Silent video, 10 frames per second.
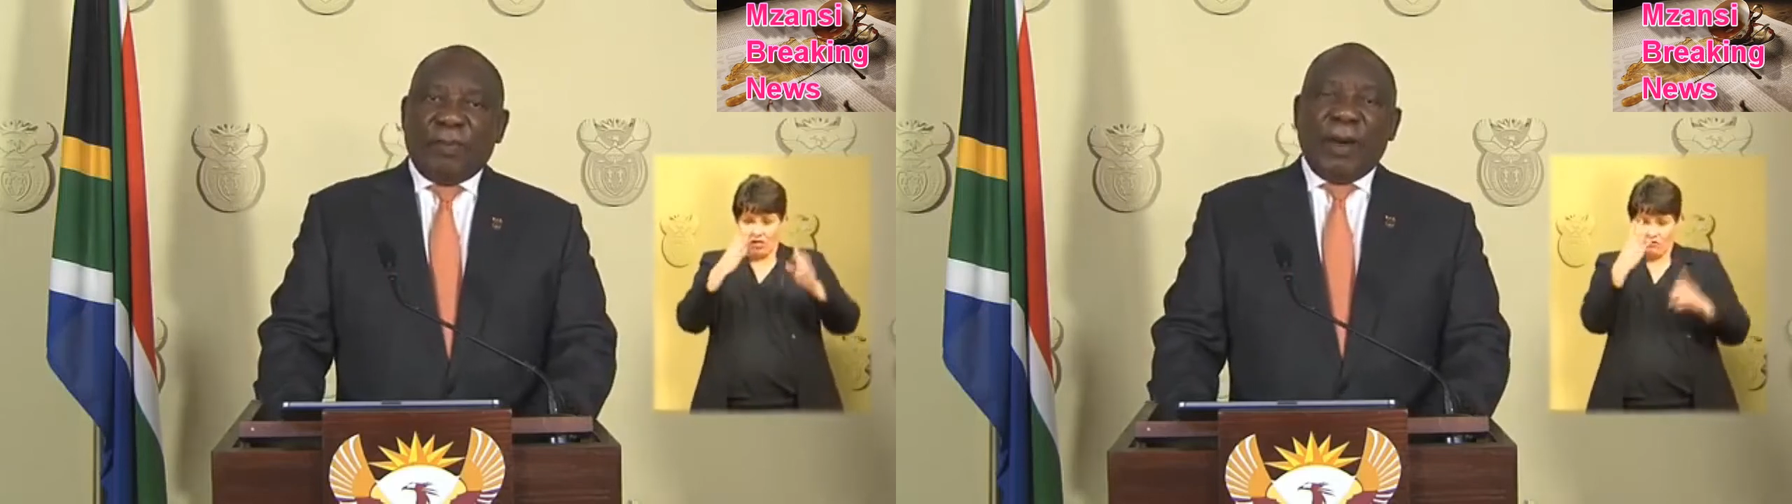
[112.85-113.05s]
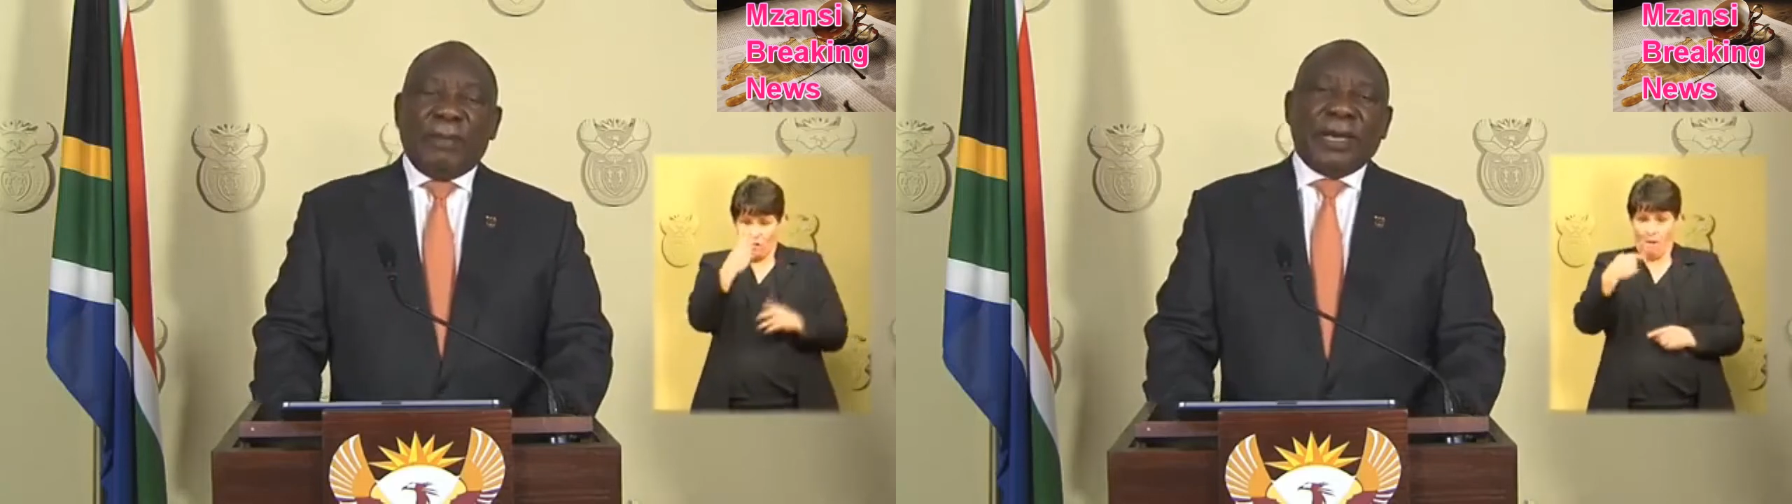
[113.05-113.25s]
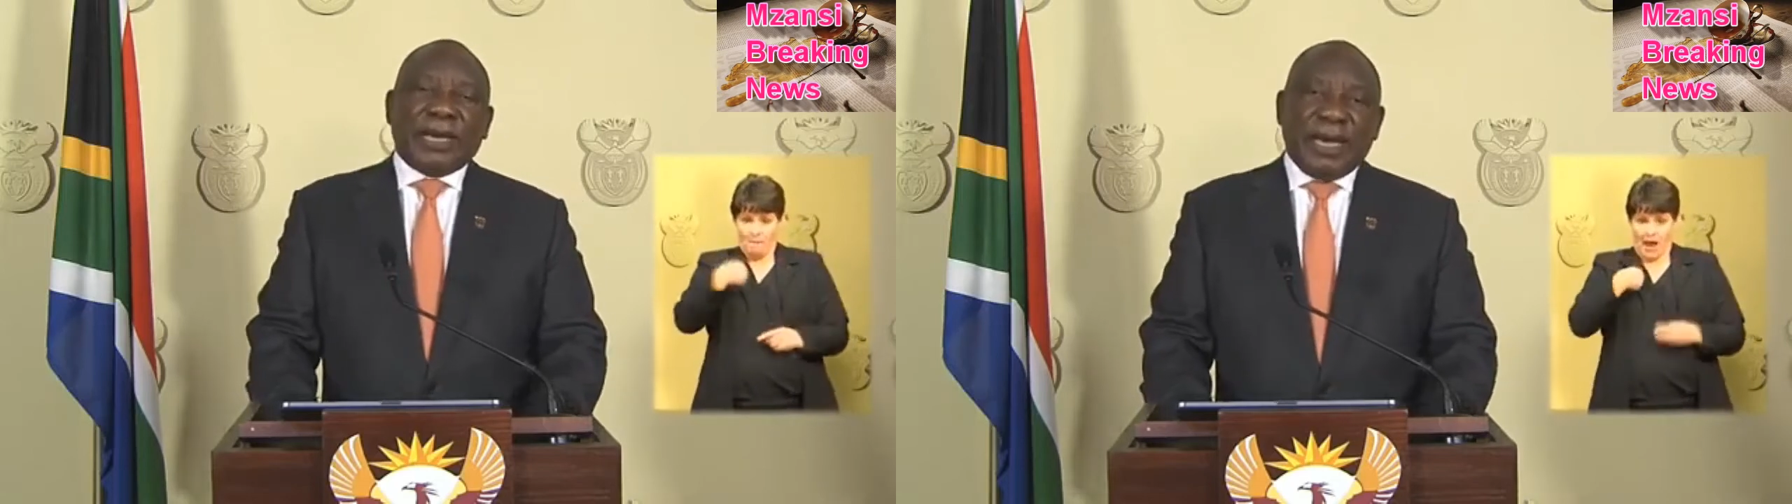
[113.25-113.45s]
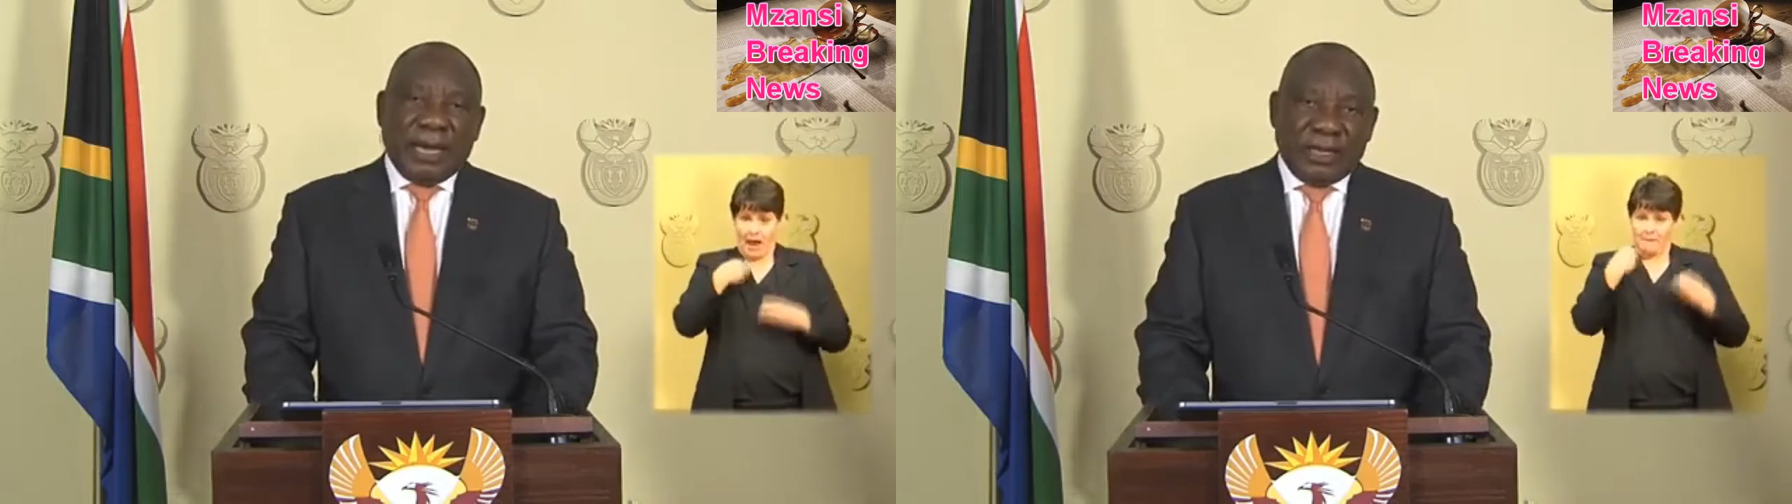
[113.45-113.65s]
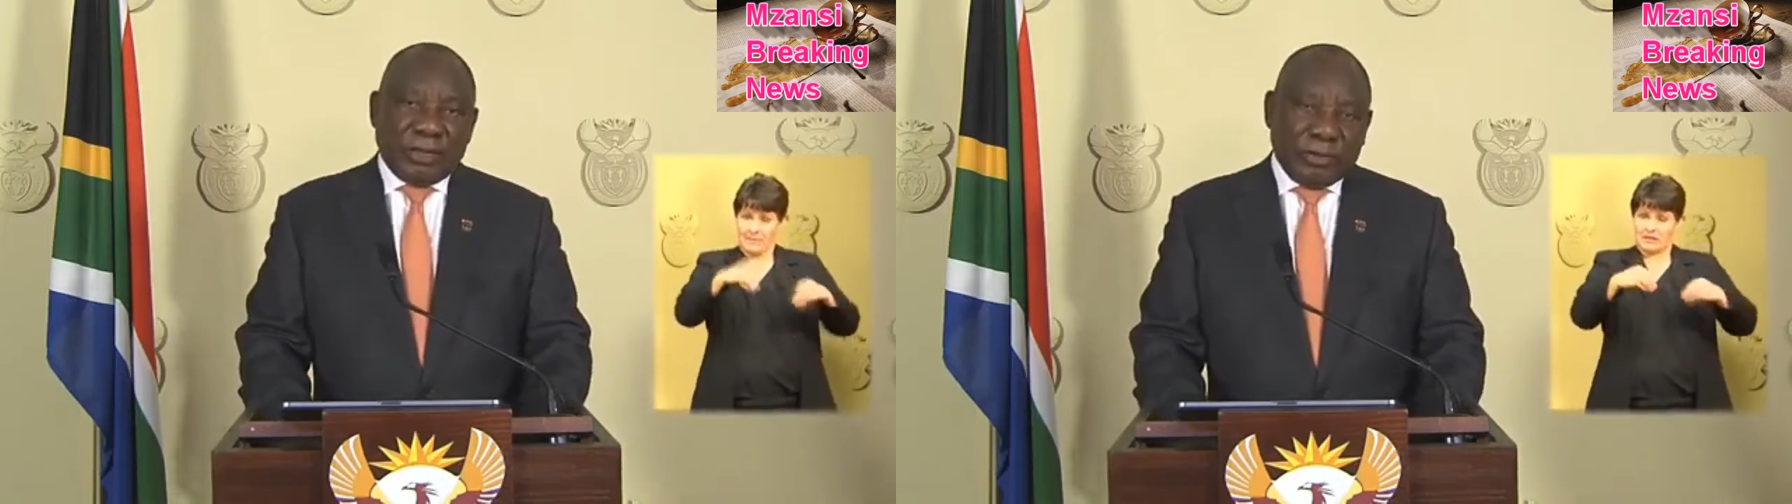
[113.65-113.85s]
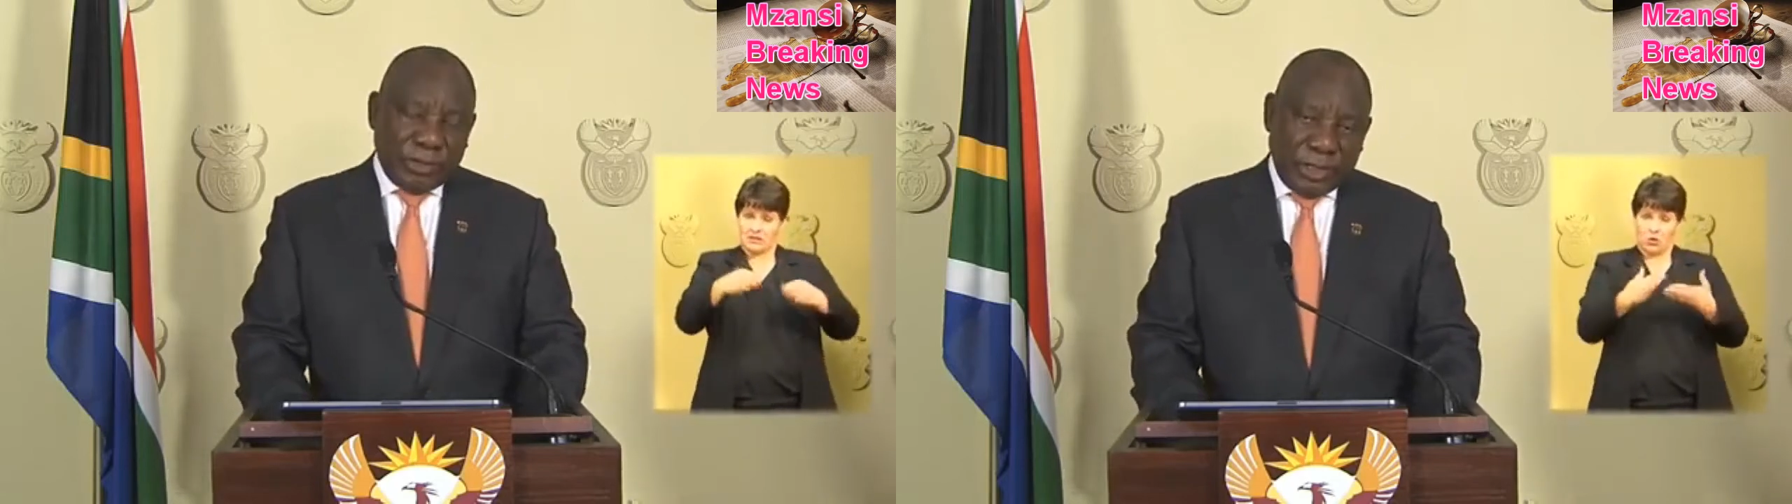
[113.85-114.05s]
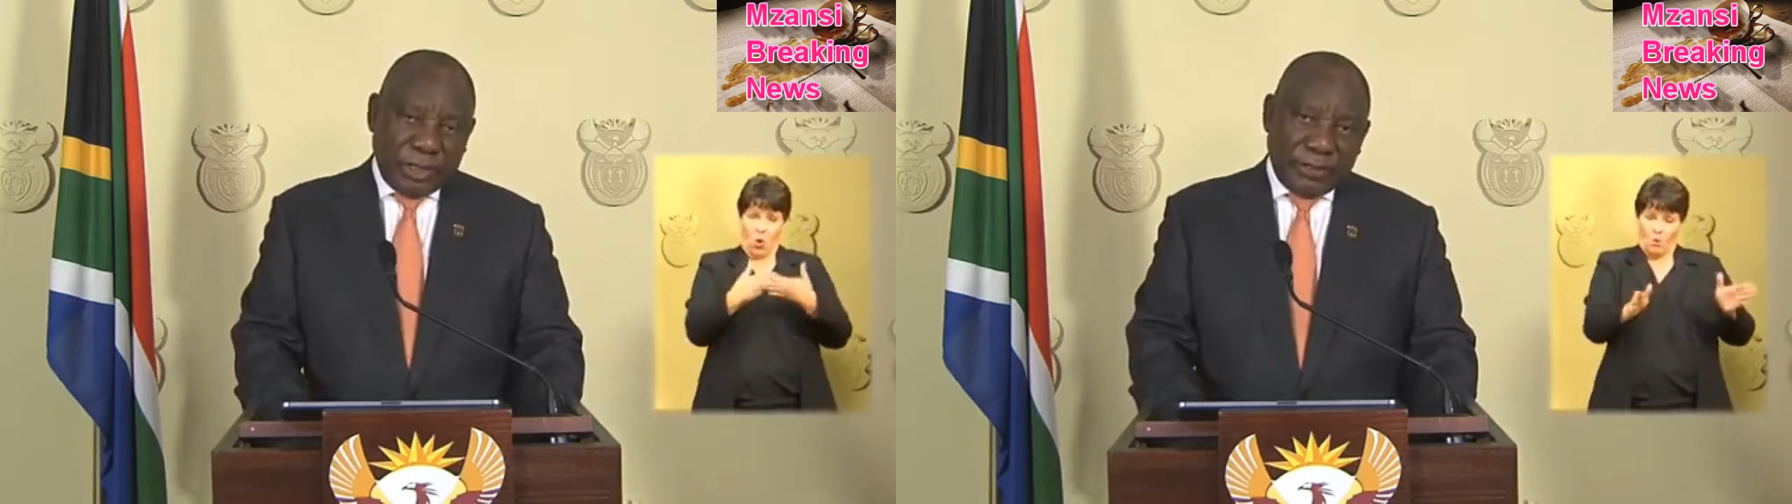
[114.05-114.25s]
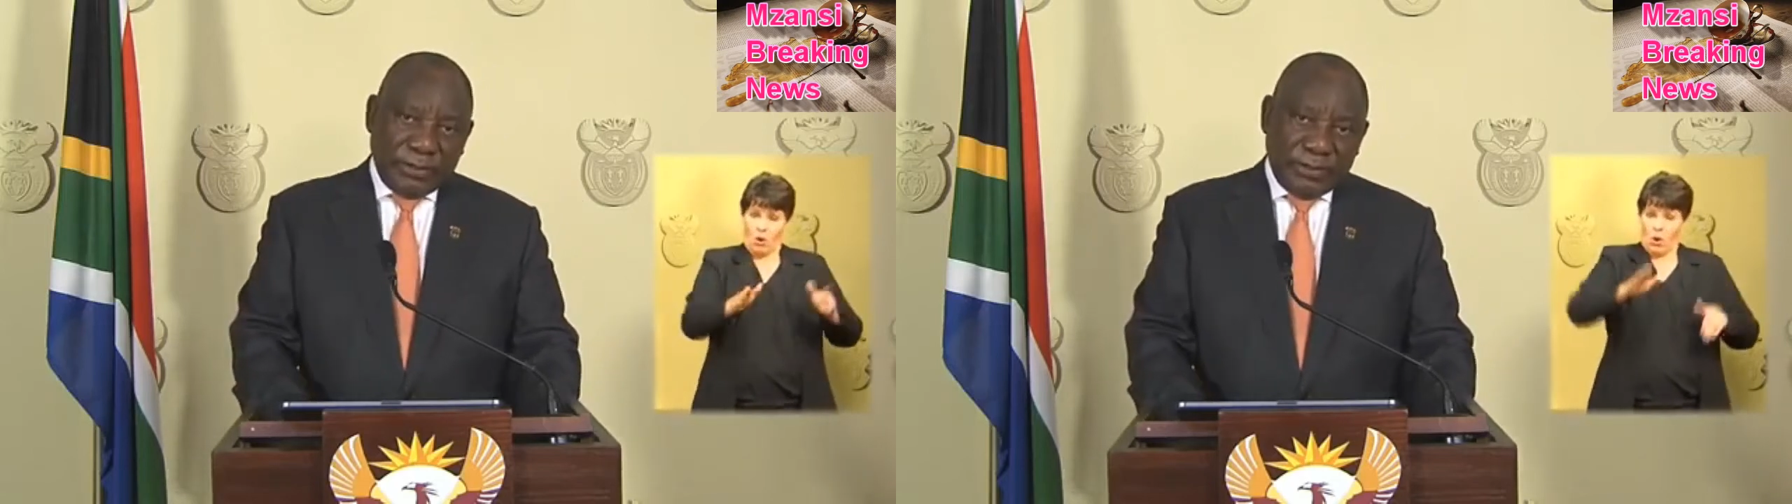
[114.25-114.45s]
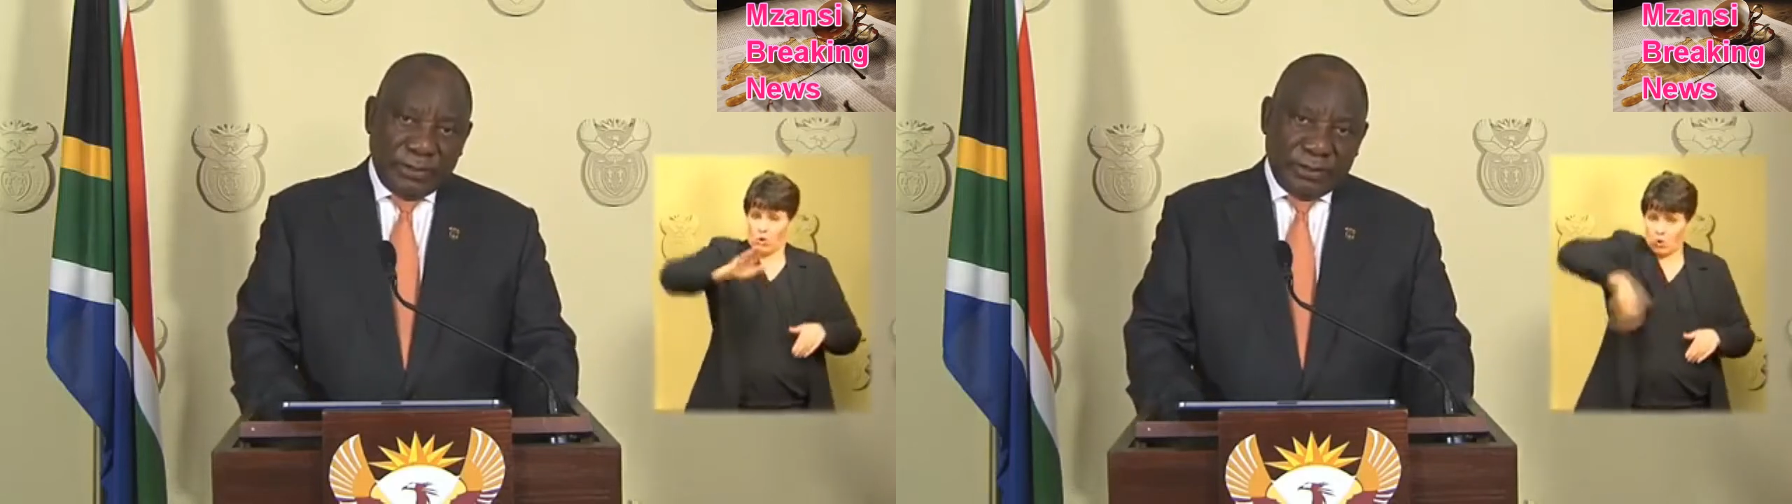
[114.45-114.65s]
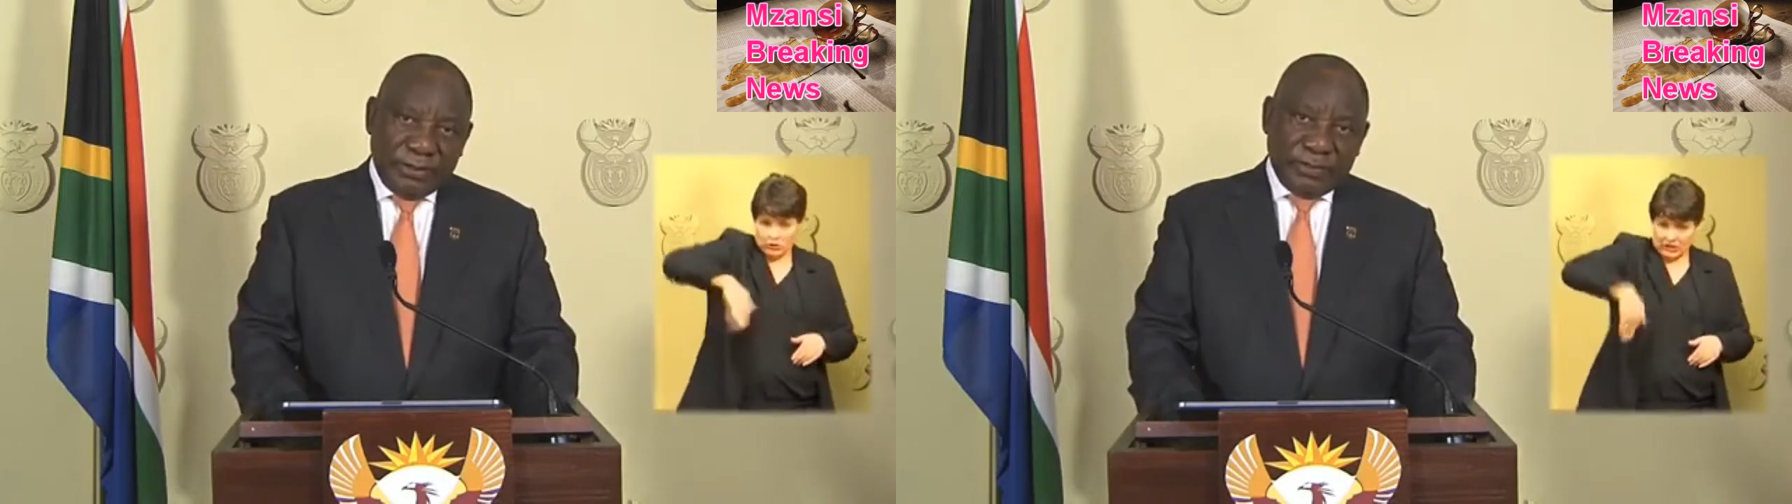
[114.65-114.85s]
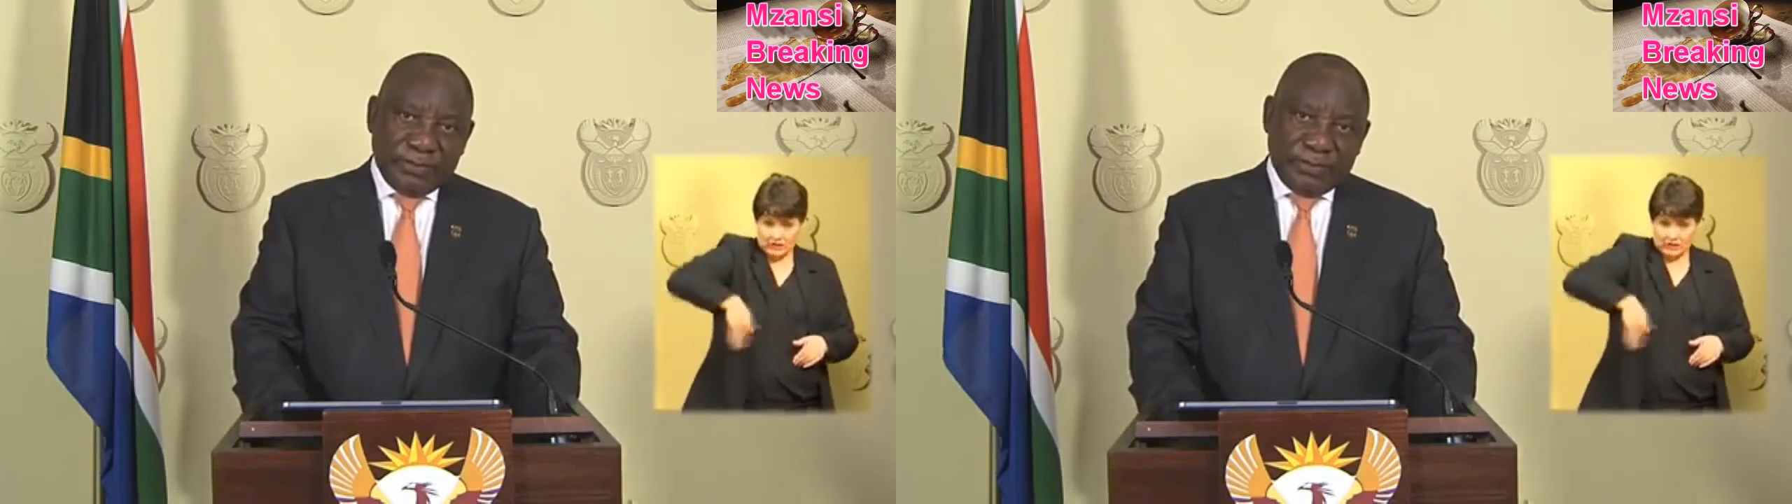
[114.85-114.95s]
public health conditions.